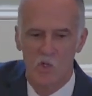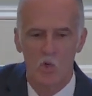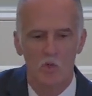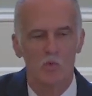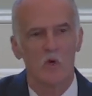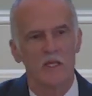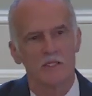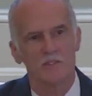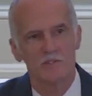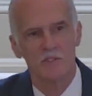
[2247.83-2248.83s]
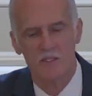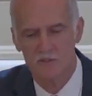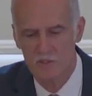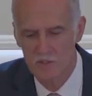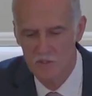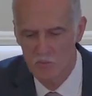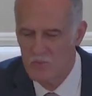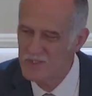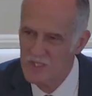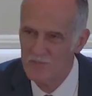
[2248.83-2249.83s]
In all the ways that
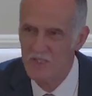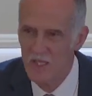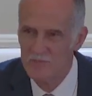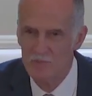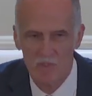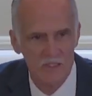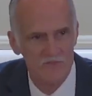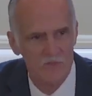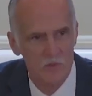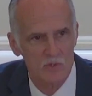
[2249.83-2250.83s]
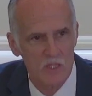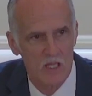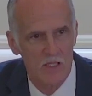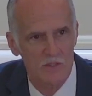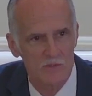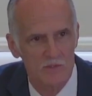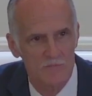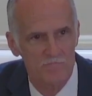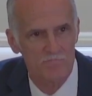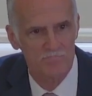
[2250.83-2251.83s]
we sometimes believe those
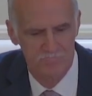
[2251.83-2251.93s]
lies.